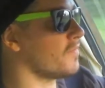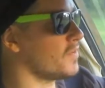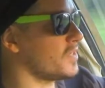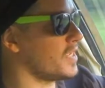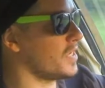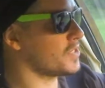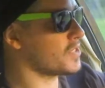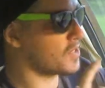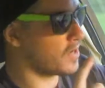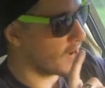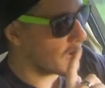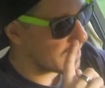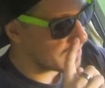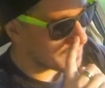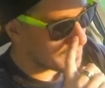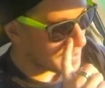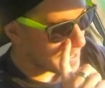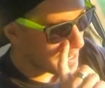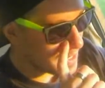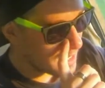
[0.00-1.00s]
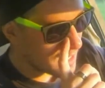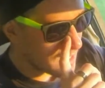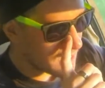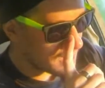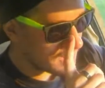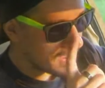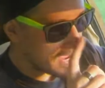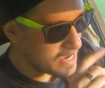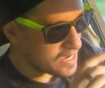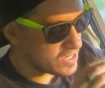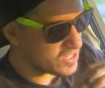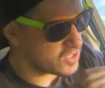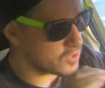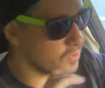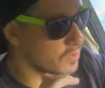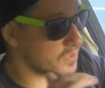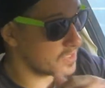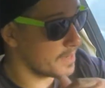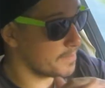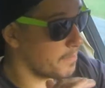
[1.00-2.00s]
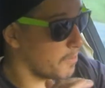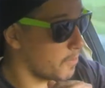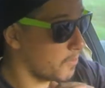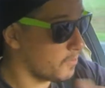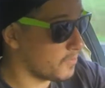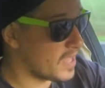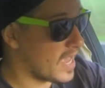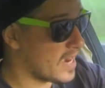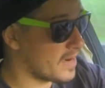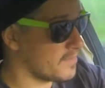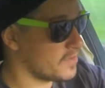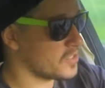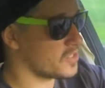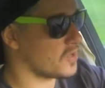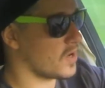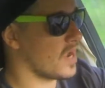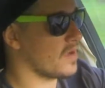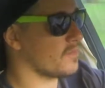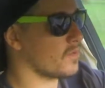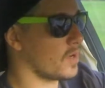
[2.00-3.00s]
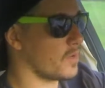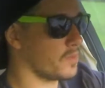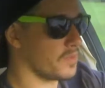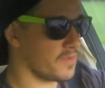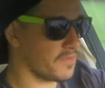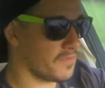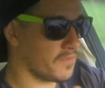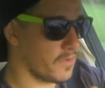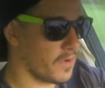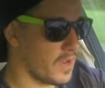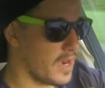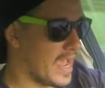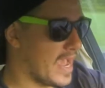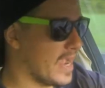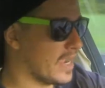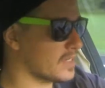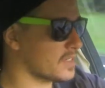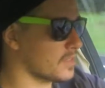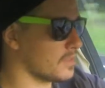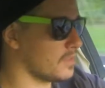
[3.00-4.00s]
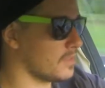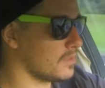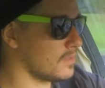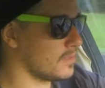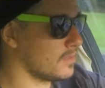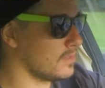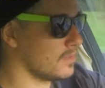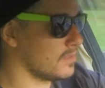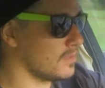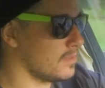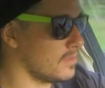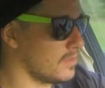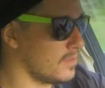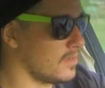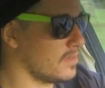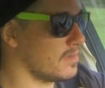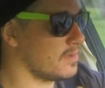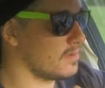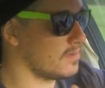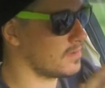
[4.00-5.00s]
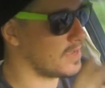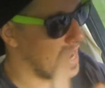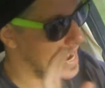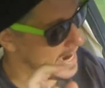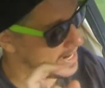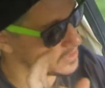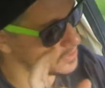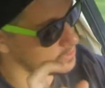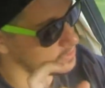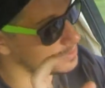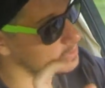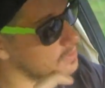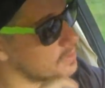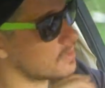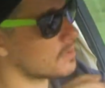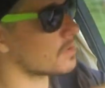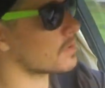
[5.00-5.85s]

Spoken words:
for a test drive, and as soon as I pulled out of his driveway, when the front axle, quote